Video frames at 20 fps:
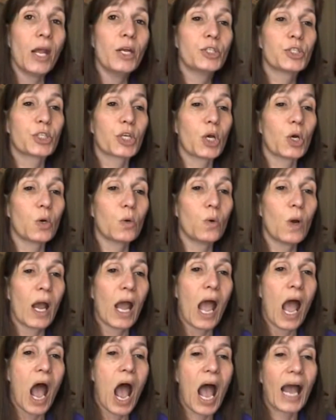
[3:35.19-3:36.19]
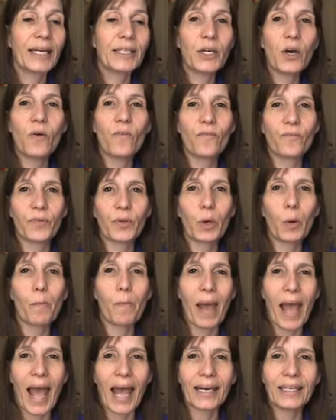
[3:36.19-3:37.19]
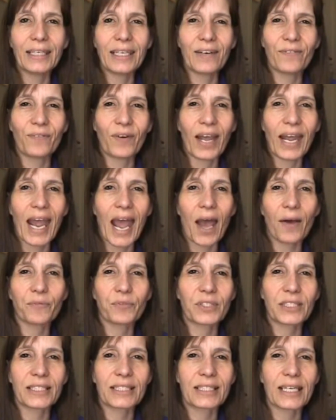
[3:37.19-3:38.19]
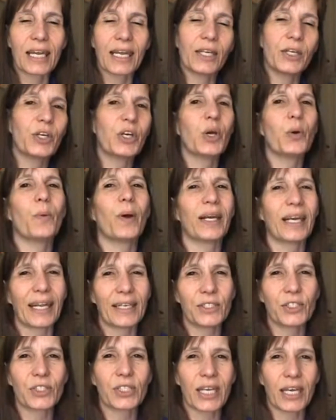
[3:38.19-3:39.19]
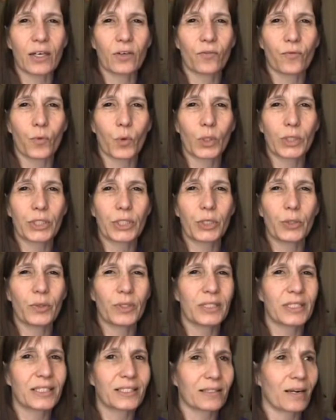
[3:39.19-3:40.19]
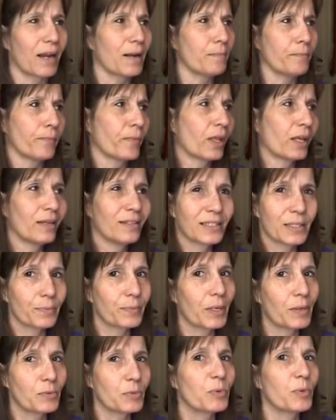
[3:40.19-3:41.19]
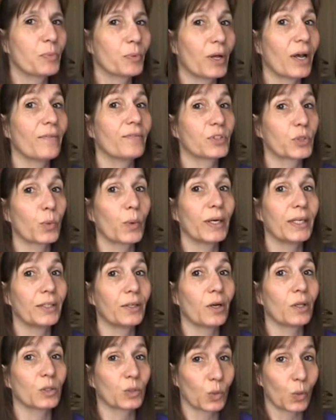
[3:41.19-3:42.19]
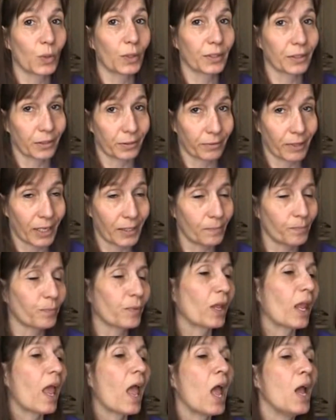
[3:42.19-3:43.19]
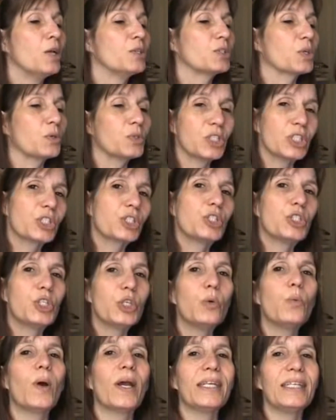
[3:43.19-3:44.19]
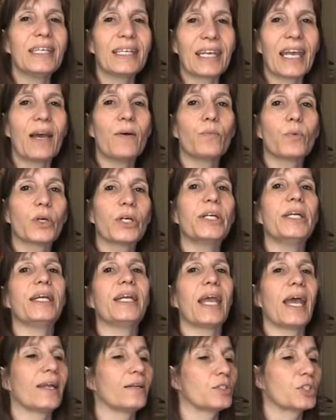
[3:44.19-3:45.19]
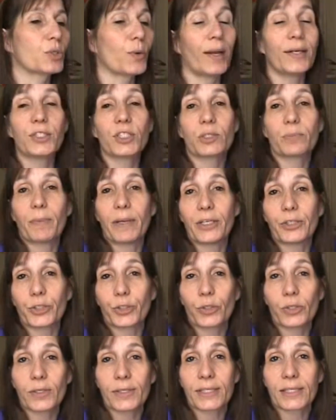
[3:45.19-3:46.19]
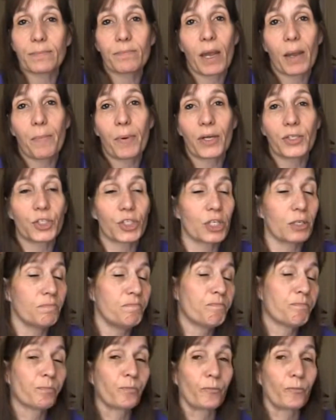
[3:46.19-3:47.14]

So I don't feel bad if I have to say, you know what, I just can't afford to do it this time. Sometimes people have a $20 order, right? So just do what you can where you can. So I just make sure it's in my budget.